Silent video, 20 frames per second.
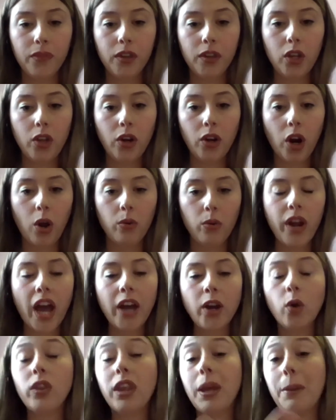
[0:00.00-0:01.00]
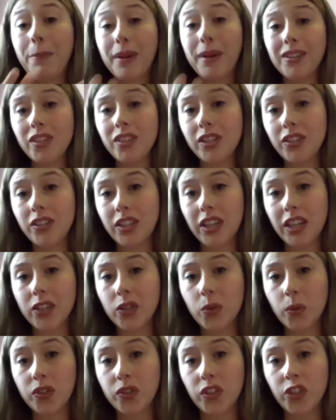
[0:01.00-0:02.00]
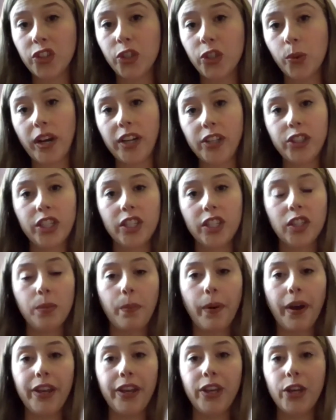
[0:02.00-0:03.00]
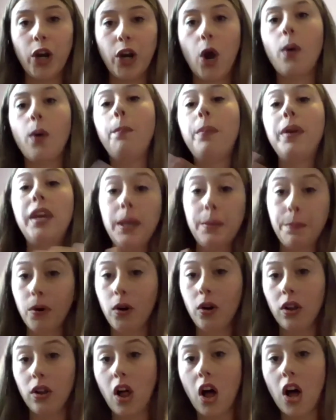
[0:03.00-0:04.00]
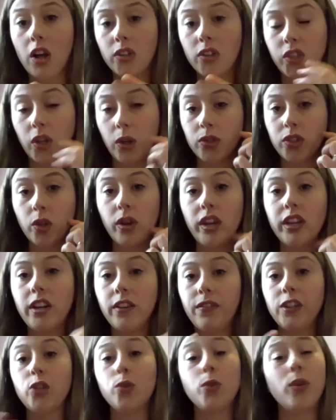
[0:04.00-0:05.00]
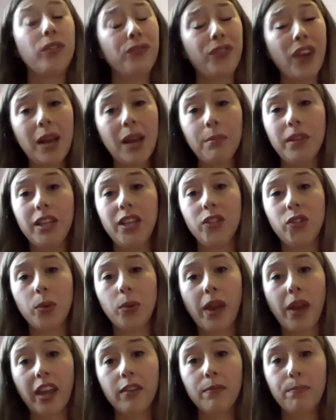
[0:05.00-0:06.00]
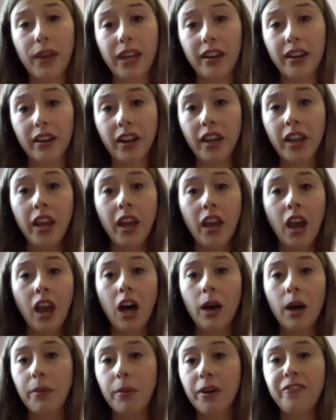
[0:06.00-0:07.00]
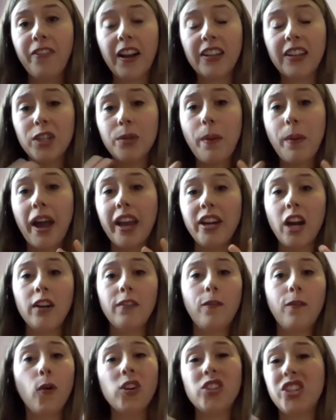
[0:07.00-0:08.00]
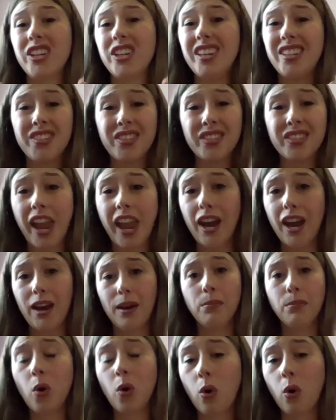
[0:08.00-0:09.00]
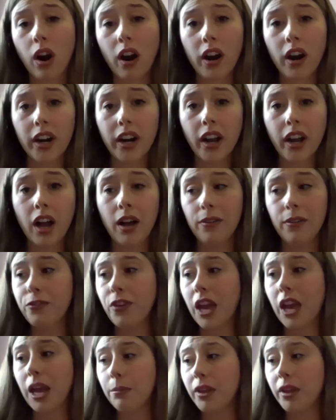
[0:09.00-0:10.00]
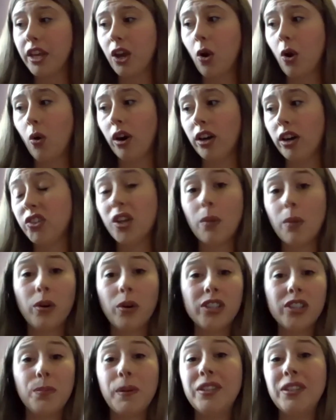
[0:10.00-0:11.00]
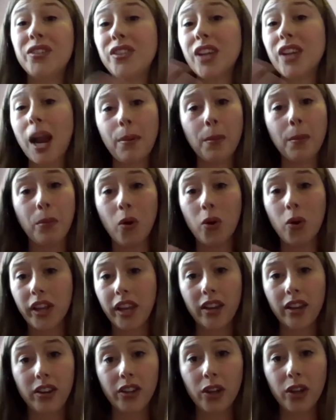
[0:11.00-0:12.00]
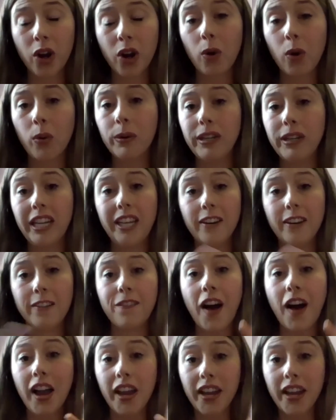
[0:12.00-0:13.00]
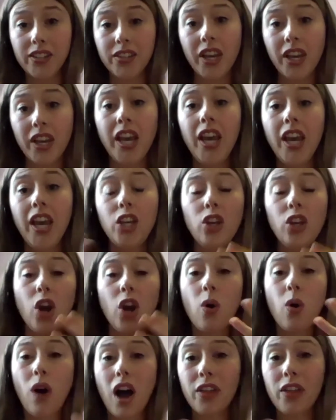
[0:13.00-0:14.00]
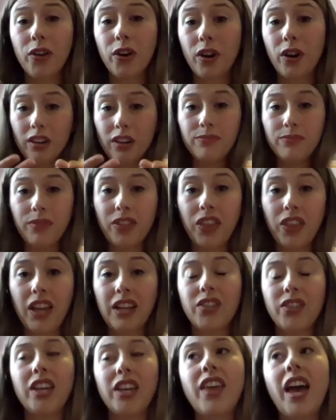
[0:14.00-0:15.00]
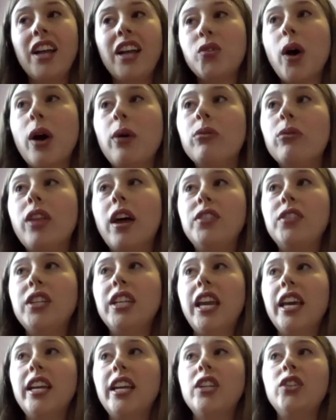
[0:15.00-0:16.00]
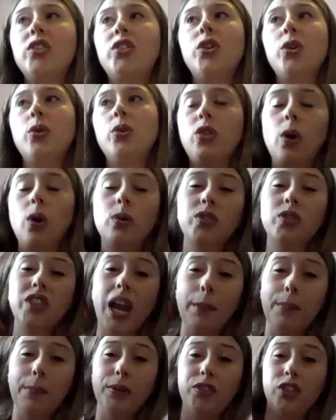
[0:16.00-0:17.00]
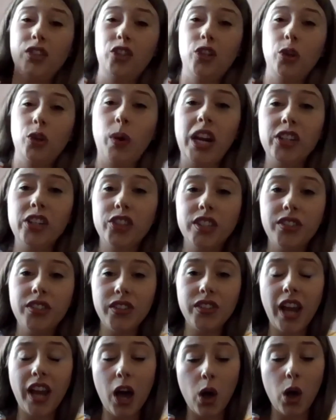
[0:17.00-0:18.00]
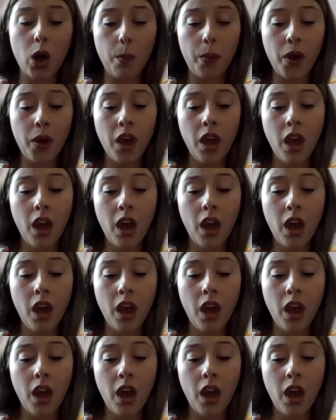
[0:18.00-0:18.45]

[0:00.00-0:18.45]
not only businesses with situations, but, people also. So individual families who may have been affected by an unfortunate scam, or a family or someone's been cyberbullied, we need to find, other things like that. So I would love to get into those type of situations and help,